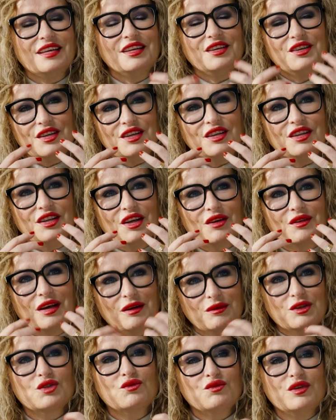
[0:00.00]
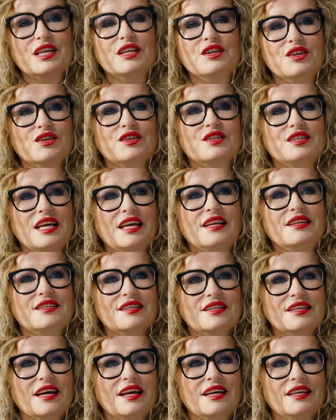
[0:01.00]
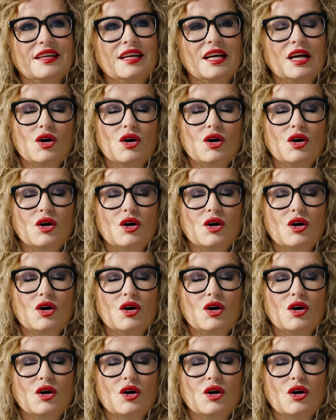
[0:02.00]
it, that was a really good day today.